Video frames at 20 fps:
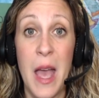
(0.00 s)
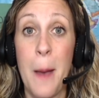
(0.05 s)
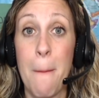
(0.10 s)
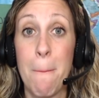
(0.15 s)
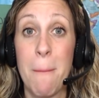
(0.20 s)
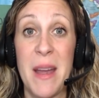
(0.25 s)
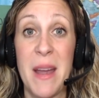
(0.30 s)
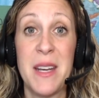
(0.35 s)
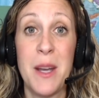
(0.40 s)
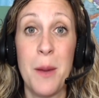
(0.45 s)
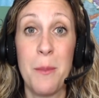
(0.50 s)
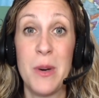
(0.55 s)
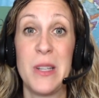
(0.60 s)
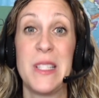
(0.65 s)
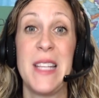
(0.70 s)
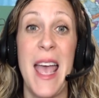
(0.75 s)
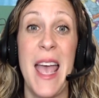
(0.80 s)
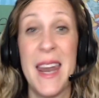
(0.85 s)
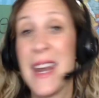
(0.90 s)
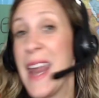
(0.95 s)
My number
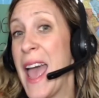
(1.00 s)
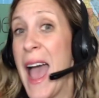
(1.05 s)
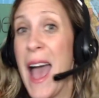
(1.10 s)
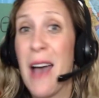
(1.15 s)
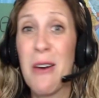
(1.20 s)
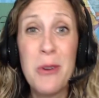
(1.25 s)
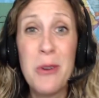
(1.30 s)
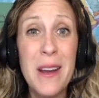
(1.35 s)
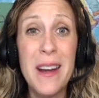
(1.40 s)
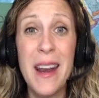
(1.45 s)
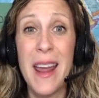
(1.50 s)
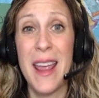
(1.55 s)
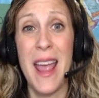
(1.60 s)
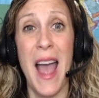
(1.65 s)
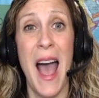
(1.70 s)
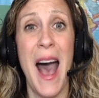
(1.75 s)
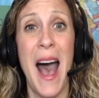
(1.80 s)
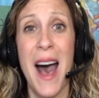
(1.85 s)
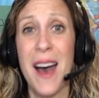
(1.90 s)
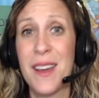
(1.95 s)
ten, how could I
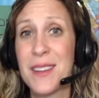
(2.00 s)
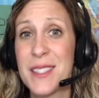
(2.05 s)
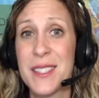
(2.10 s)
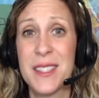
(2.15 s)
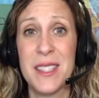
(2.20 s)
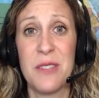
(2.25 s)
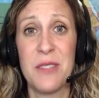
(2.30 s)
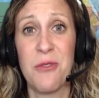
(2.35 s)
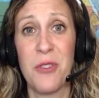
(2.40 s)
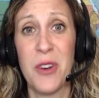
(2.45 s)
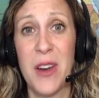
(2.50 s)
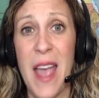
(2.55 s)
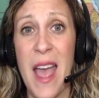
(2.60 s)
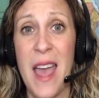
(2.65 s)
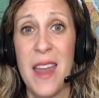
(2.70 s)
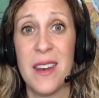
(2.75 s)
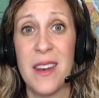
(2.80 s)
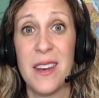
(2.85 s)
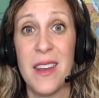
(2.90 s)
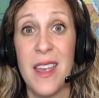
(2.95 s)
honestly
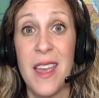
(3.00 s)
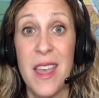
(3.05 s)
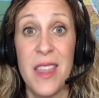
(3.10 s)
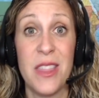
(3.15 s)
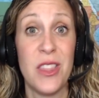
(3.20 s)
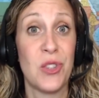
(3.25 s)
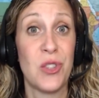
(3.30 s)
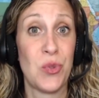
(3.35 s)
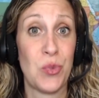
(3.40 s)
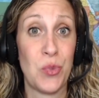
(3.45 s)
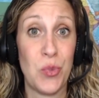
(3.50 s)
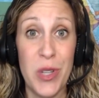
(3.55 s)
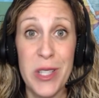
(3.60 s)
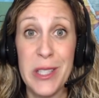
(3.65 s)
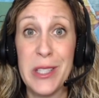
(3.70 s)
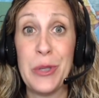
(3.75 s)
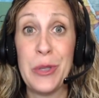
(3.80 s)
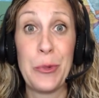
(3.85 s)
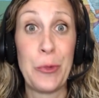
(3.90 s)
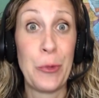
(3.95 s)
forget this
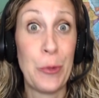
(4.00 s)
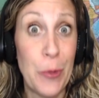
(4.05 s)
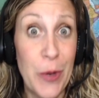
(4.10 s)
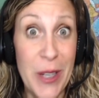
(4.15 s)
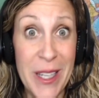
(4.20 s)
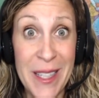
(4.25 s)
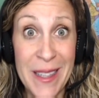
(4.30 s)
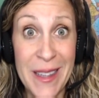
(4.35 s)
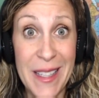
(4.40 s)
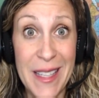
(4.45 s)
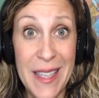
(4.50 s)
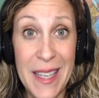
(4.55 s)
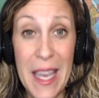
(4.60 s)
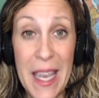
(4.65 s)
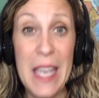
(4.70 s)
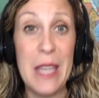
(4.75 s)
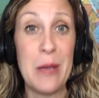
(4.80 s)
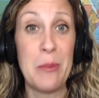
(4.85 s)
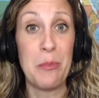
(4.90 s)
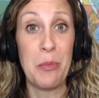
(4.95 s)
really, really
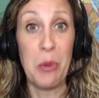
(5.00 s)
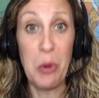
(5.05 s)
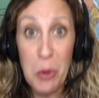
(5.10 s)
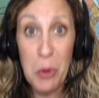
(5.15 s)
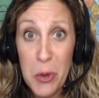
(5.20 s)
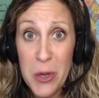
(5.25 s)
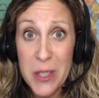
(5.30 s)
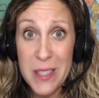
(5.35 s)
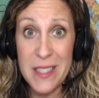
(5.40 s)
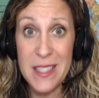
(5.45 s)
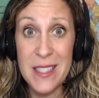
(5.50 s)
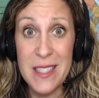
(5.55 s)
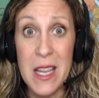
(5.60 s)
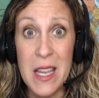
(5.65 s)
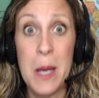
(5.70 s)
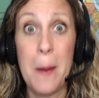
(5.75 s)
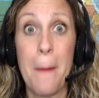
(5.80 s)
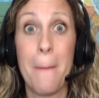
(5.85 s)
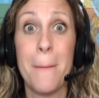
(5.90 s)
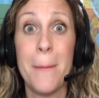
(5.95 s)
important
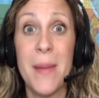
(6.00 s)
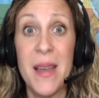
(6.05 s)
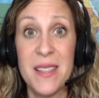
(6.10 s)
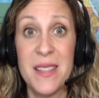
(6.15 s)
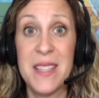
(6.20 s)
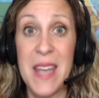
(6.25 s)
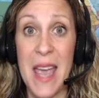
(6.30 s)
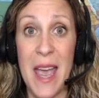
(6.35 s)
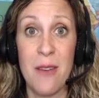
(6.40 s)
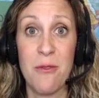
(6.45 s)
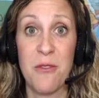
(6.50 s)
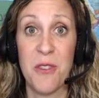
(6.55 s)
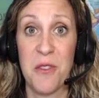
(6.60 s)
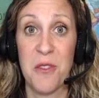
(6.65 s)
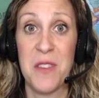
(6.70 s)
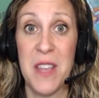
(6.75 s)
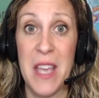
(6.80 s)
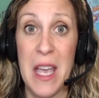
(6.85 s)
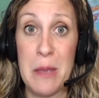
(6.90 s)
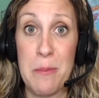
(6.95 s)
must-have for
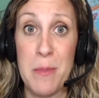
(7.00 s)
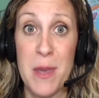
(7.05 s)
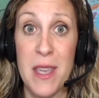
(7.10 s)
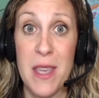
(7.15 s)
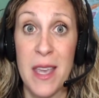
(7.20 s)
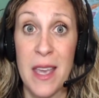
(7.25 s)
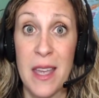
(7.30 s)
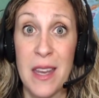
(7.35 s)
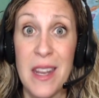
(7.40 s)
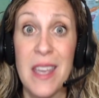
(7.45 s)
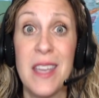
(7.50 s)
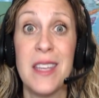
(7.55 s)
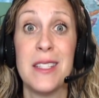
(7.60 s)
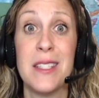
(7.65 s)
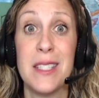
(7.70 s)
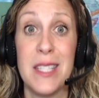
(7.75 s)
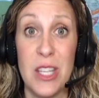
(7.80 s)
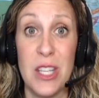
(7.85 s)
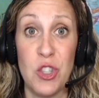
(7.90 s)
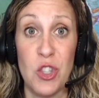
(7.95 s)
VIPKID
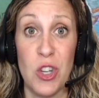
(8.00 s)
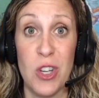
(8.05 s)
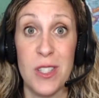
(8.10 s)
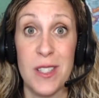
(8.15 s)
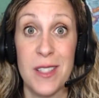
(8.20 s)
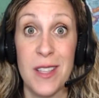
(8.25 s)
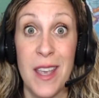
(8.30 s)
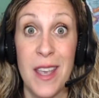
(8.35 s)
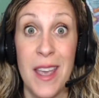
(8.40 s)
teachers?